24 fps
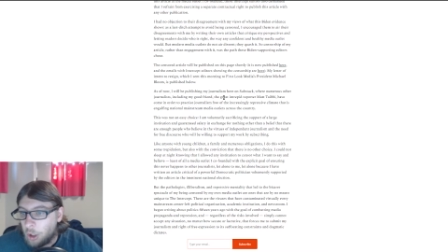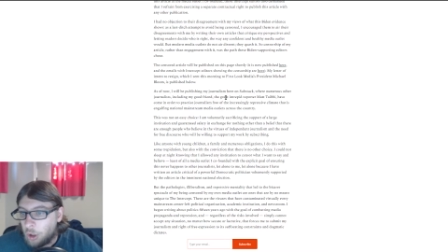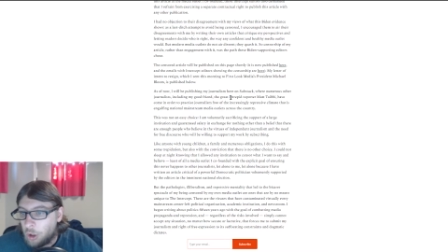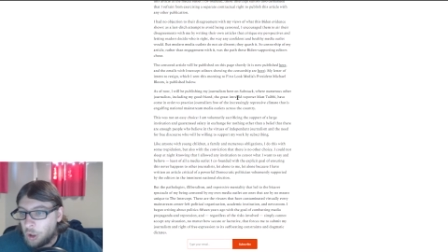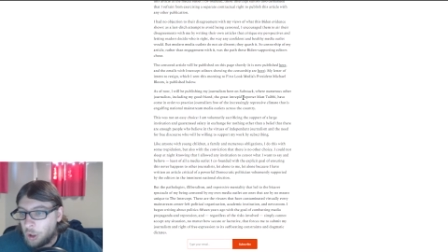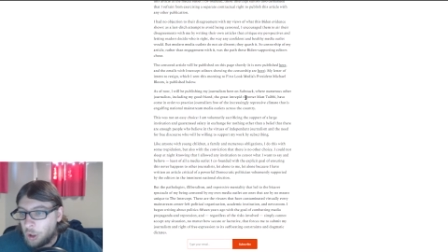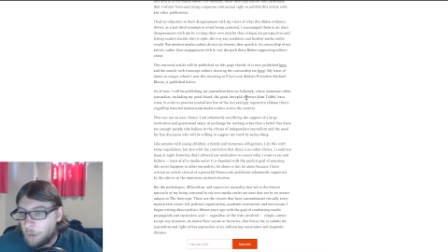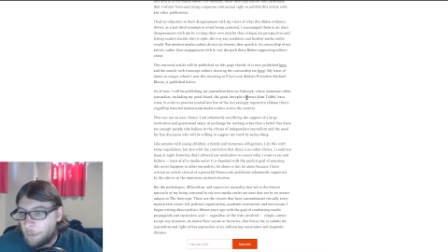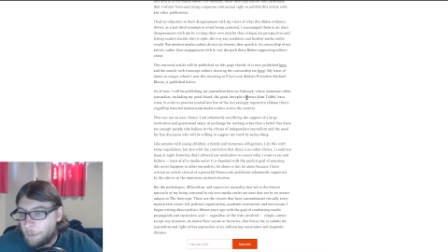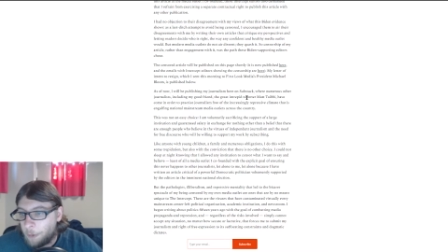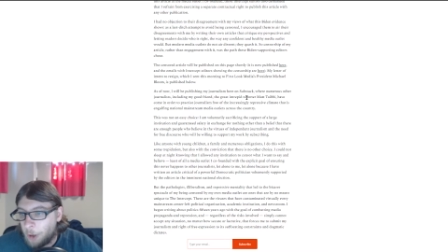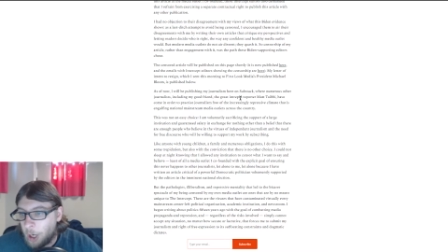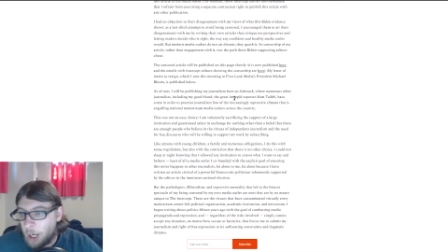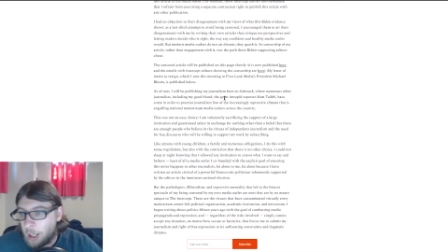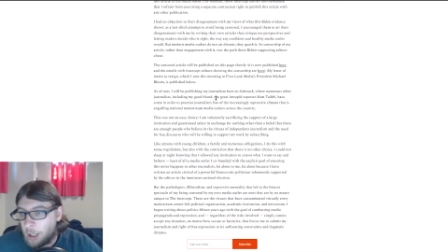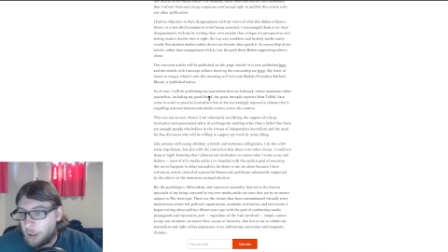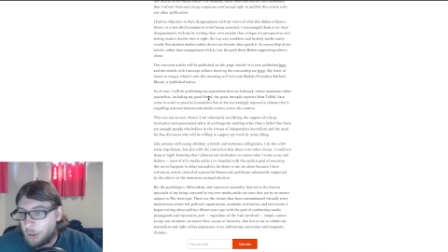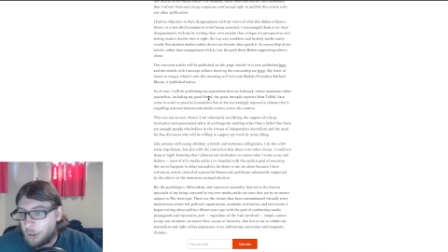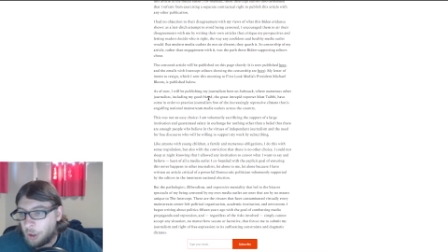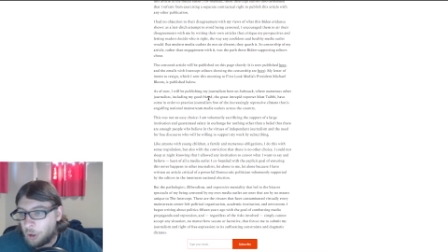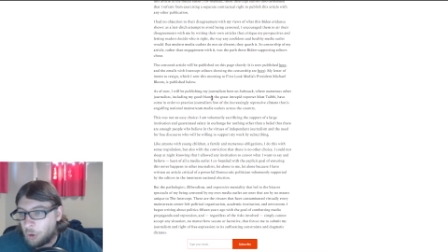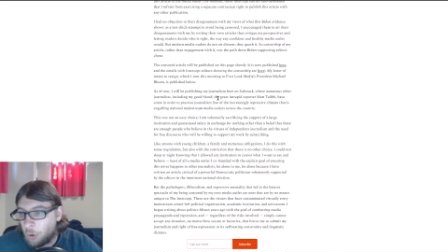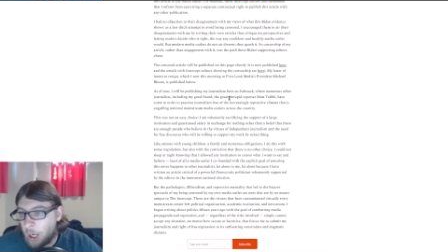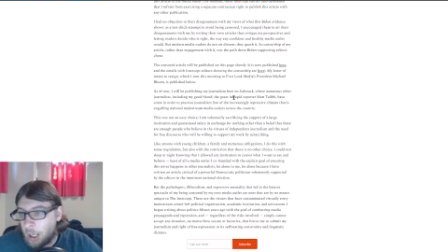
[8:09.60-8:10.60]
good friend,
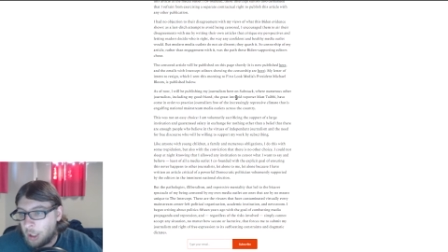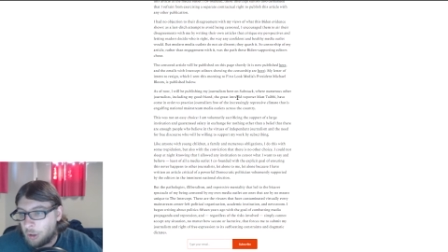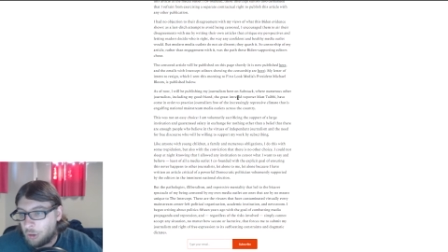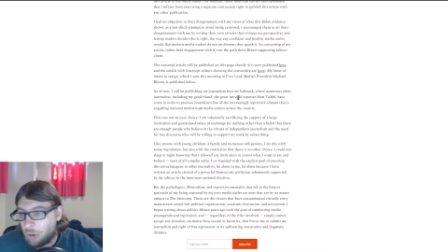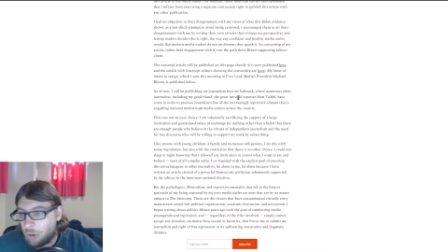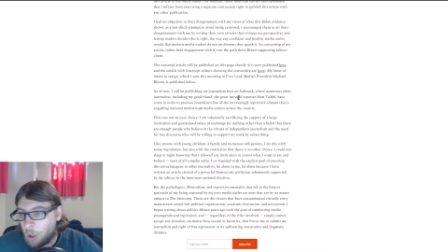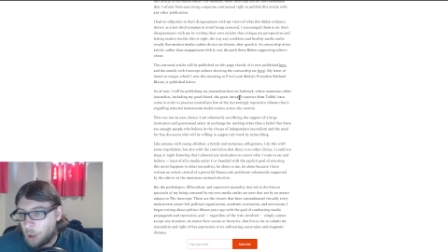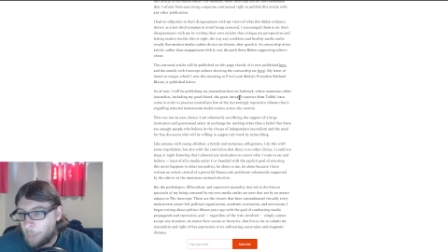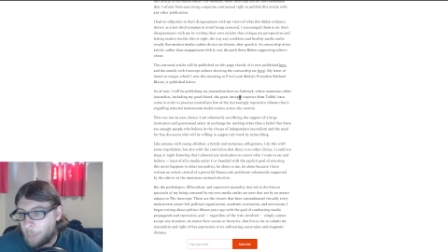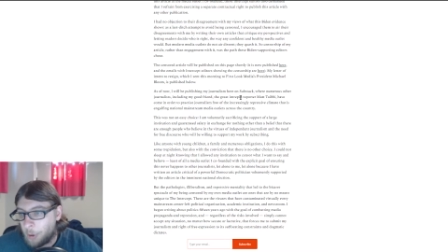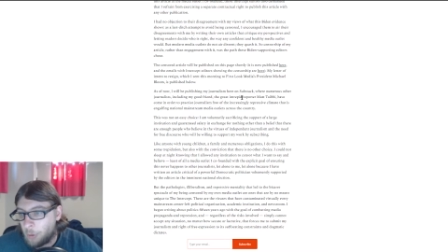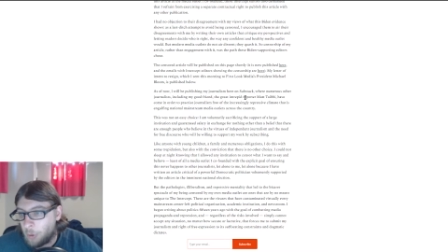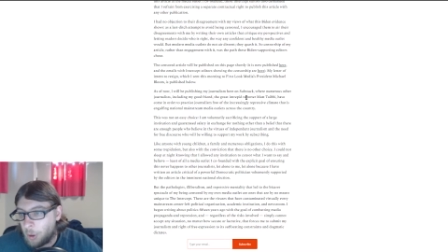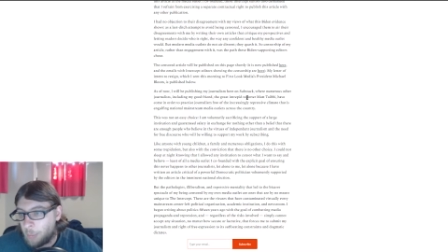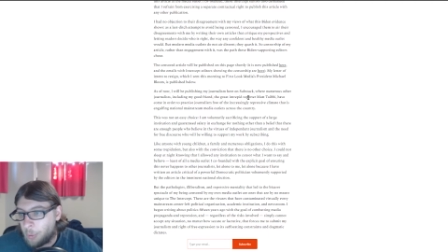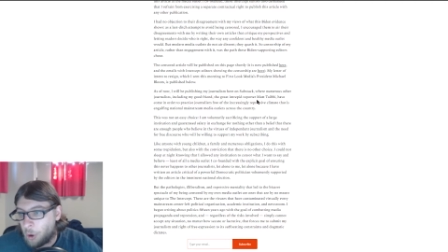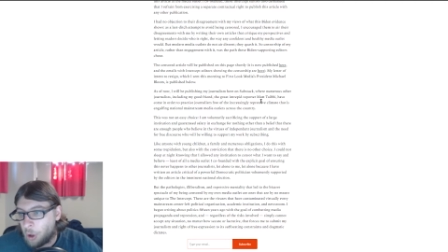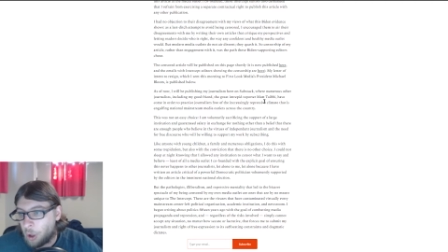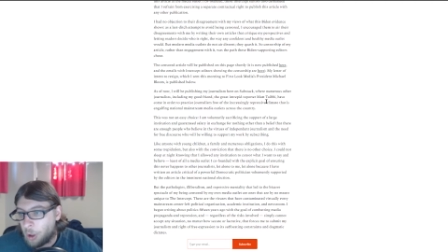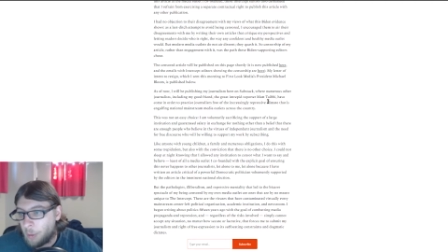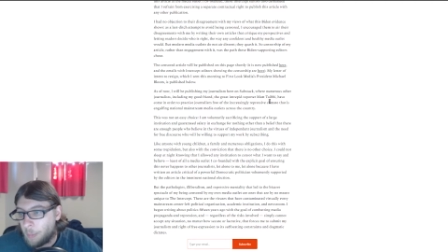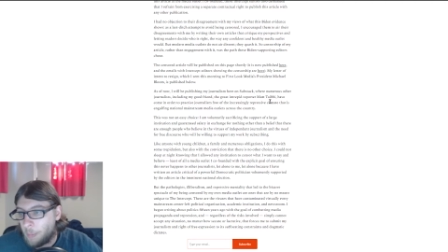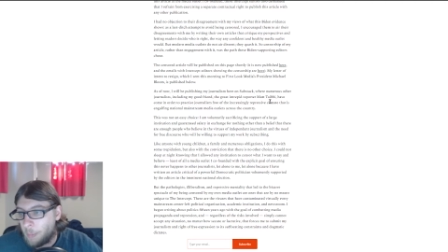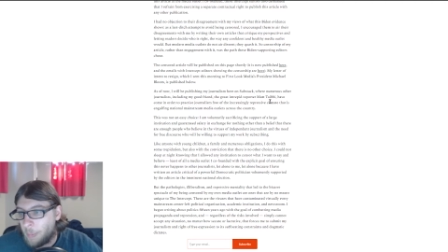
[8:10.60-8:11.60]
the great intrepid
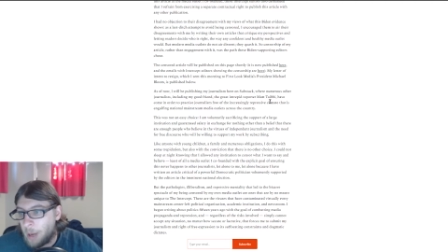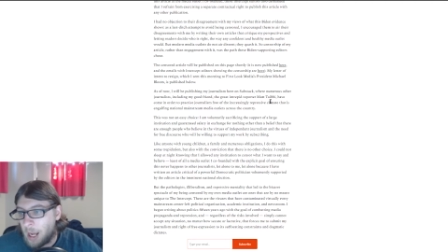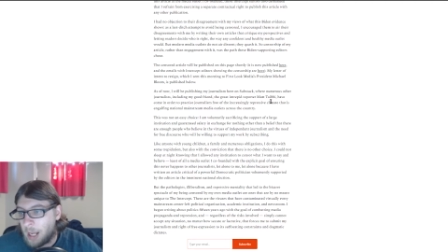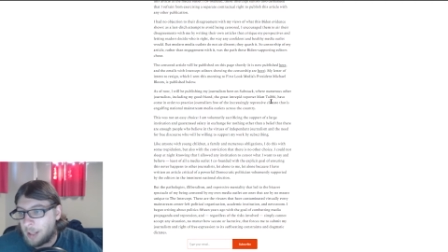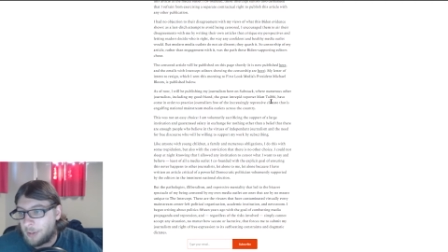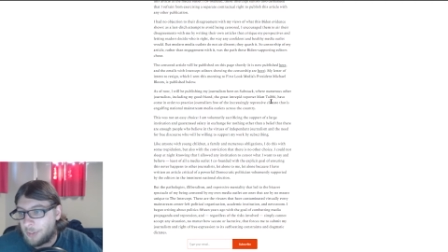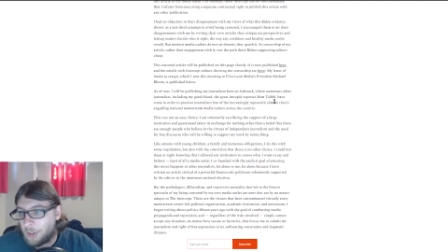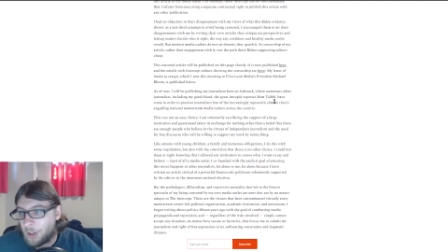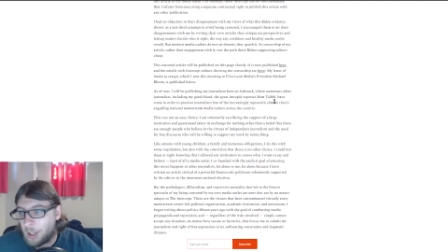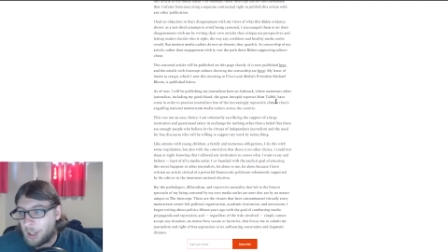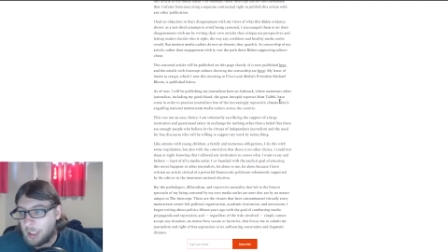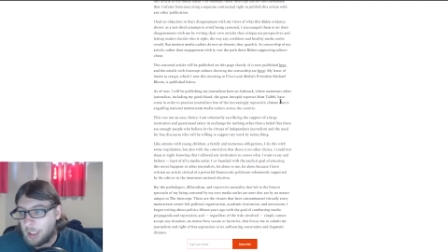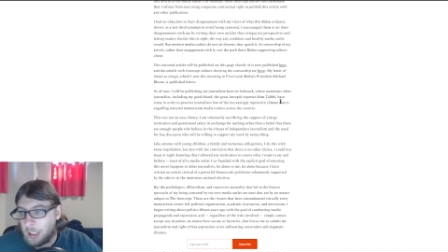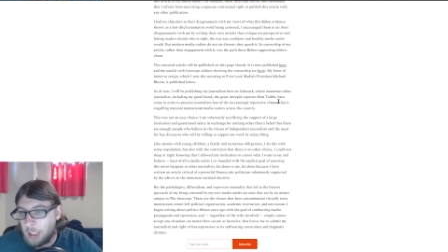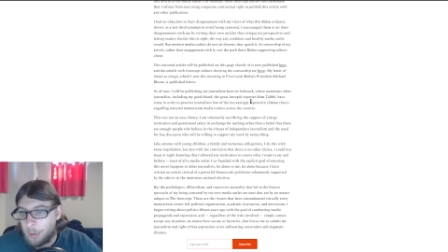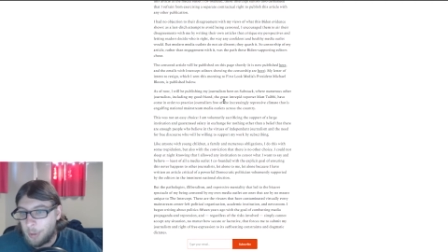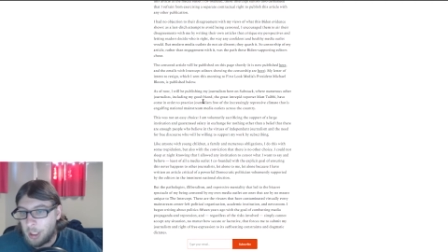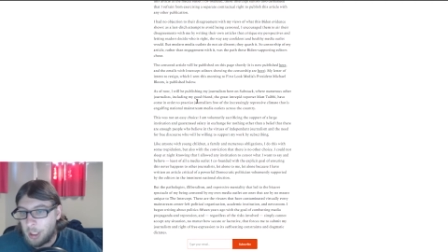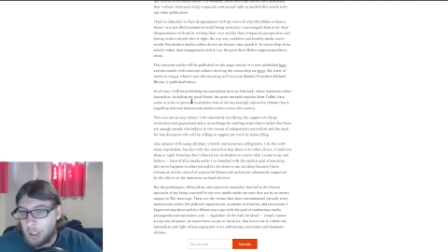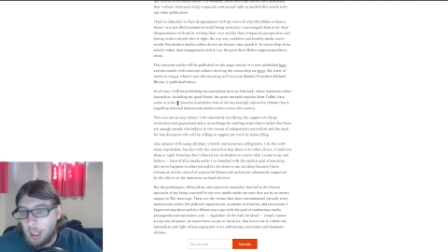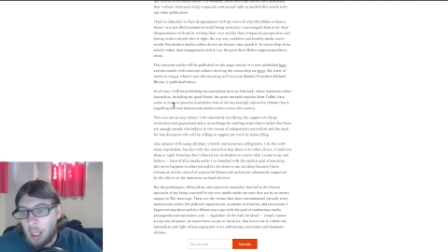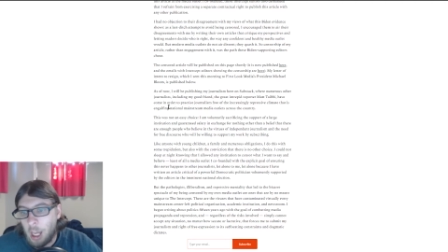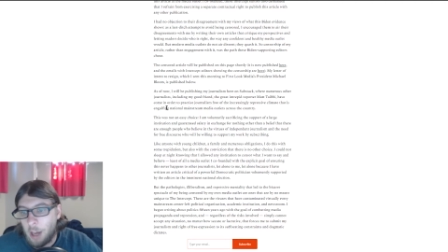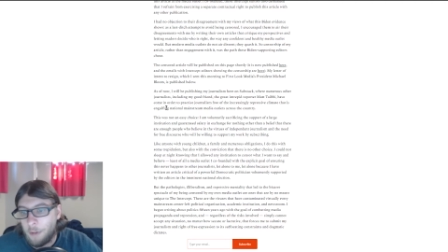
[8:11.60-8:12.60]
reporter Matt
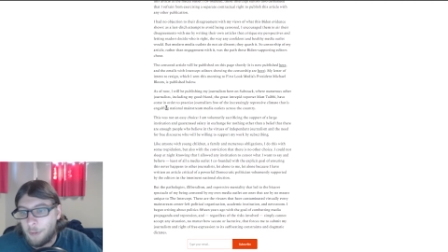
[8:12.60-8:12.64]
Taibbi,